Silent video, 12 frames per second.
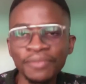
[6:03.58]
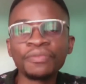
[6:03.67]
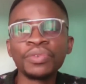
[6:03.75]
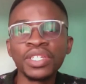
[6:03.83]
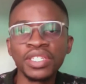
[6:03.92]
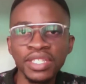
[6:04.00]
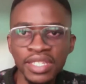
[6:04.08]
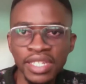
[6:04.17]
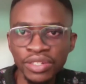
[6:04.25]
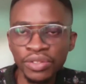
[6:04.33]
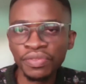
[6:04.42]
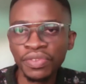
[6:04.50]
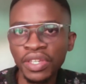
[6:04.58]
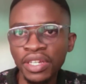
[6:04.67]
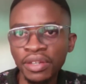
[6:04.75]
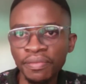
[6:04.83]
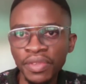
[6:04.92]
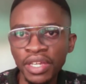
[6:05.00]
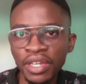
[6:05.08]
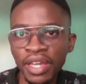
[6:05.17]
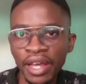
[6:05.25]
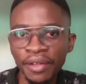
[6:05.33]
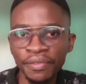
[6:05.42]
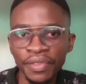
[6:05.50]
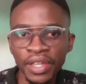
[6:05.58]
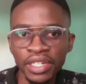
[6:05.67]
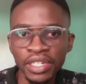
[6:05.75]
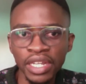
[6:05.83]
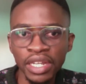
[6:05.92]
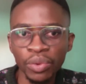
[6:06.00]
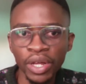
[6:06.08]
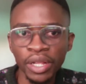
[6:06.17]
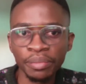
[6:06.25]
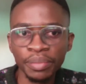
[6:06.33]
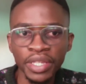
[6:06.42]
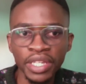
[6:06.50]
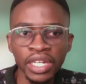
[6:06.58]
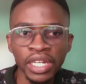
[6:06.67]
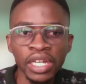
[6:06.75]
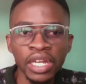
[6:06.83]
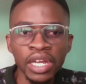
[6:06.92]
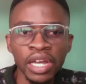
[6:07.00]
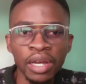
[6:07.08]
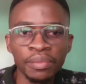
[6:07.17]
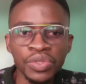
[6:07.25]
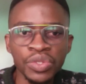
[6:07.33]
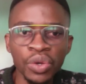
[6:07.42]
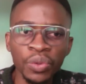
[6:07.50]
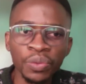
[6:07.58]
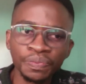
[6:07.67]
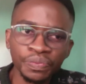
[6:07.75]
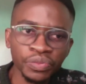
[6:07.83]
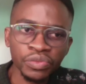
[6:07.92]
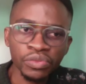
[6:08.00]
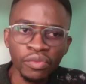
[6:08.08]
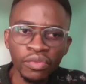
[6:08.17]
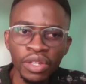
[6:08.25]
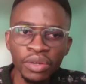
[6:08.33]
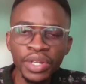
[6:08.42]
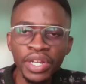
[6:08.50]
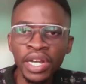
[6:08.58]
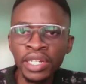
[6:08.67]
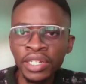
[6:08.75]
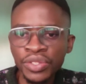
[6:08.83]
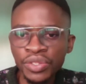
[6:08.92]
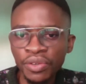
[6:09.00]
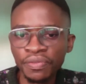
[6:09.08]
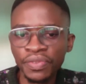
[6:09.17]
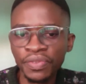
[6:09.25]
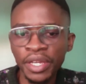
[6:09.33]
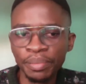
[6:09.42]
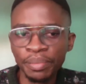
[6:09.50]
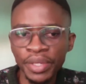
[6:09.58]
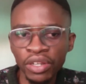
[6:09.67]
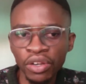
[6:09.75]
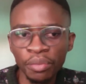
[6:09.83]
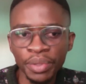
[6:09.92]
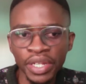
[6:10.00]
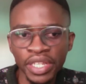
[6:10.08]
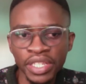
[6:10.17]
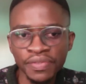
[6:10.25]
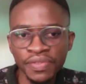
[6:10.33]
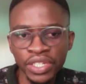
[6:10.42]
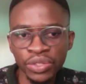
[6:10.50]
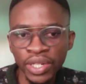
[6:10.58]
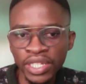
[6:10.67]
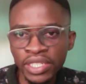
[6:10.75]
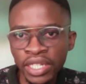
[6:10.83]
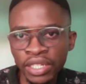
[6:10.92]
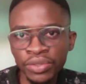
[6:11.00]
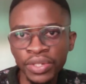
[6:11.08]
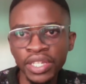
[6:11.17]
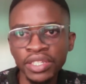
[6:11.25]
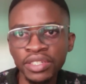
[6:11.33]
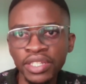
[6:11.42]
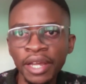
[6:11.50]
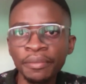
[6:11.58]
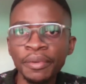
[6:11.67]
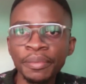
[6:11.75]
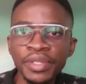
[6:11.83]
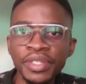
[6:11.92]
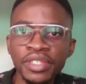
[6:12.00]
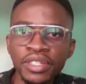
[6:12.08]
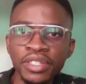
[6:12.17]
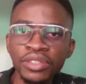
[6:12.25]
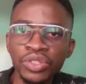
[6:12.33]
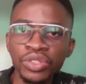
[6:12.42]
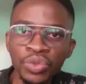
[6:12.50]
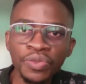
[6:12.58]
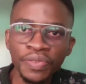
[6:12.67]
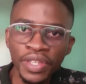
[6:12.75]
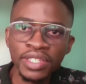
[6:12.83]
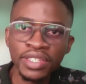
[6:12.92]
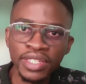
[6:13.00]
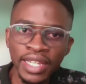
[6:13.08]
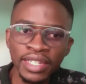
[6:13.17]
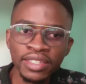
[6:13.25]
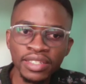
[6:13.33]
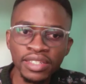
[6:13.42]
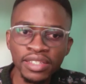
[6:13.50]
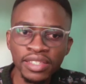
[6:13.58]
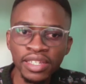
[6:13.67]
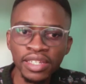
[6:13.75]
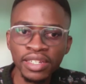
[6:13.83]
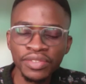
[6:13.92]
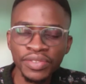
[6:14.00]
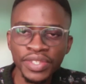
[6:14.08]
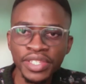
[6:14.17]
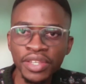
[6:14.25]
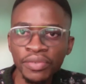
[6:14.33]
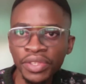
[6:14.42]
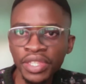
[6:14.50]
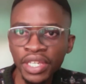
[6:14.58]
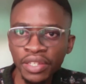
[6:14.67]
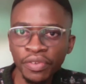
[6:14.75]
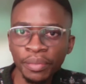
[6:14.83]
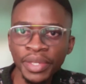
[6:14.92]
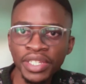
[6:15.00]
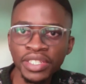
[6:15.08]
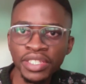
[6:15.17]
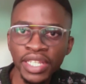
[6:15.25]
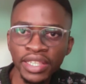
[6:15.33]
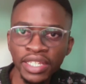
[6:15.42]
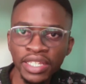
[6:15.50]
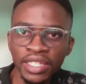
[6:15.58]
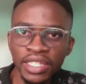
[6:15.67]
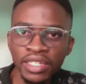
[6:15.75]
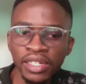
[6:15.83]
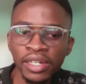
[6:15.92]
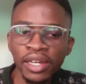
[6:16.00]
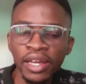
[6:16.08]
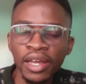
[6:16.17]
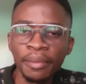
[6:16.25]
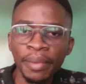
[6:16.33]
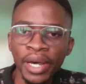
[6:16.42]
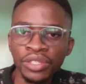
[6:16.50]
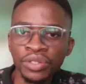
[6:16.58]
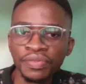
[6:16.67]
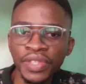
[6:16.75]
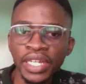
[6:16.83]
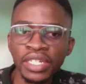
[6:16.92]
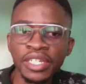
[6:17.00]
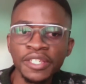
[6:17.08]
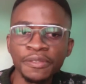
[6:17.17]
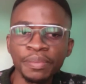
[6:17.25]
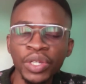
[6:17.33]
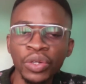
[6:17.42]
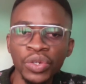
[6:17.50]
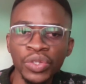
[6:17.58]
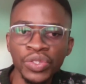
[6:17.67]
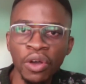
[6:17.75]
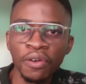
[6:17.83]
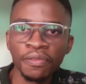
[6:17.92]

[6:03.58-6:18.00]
extent of their health and well-being. So regardless of there being comprehensive sexuality education, young people still do face challenges in receiving the information that they need. Part of that is because of